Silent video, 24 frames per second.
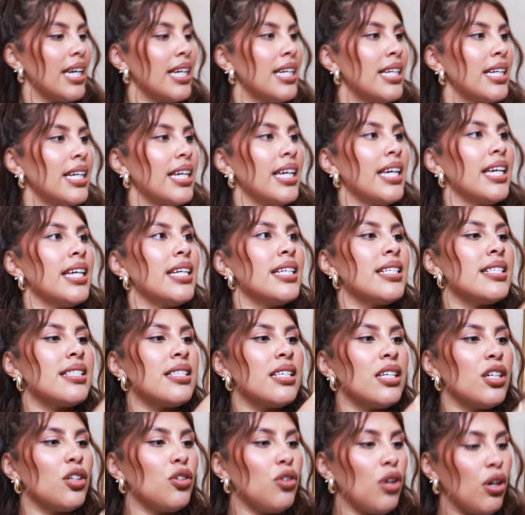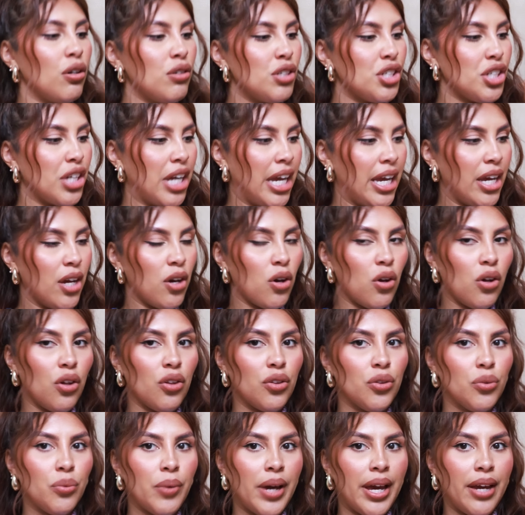It is crochet
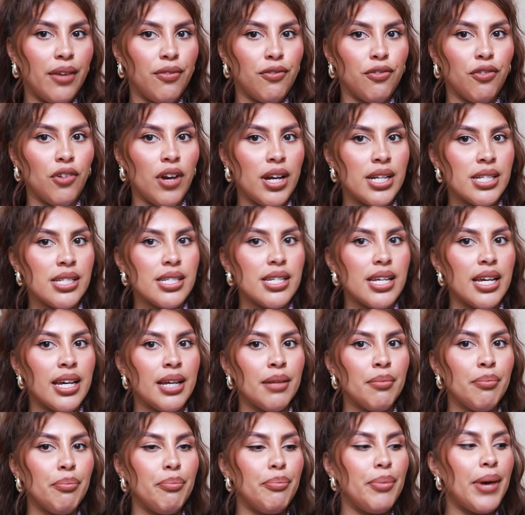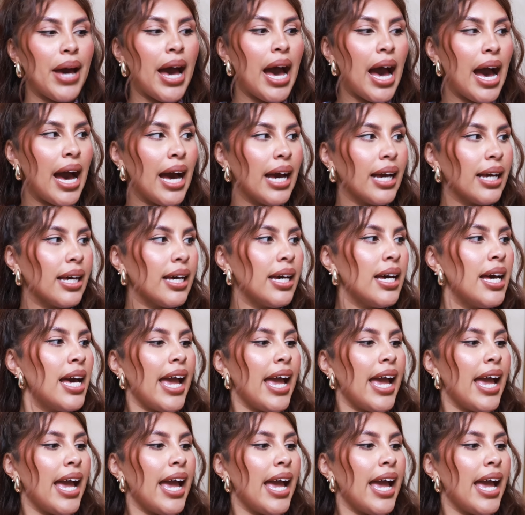all the way front and back